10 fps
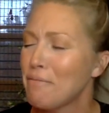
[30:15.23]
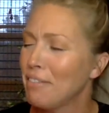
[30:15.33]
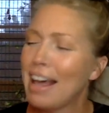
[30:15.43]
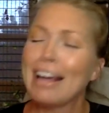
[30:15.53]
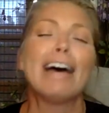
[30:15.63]

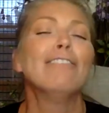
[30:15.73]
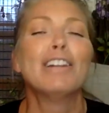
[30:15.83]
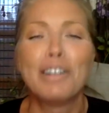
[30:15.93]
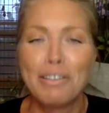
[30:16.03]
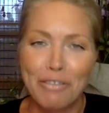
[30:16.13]
like I've
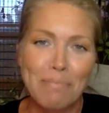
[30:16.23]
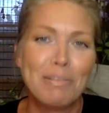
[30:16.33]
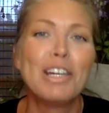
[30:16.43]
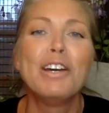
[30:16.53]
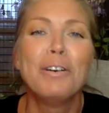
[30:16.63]
learned from
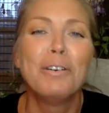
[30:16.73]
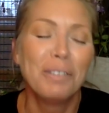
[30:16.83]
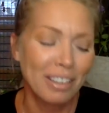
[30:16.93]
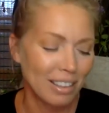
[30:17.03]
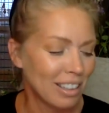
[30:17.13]

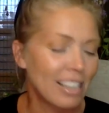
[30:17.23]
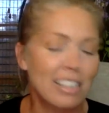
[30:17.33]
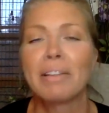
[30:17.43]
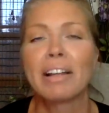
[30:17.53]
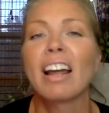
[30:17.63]
you, like
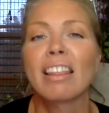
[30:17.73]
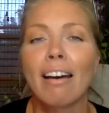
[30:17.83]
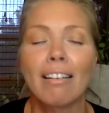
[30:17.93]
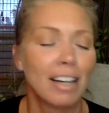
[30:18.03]
something like that.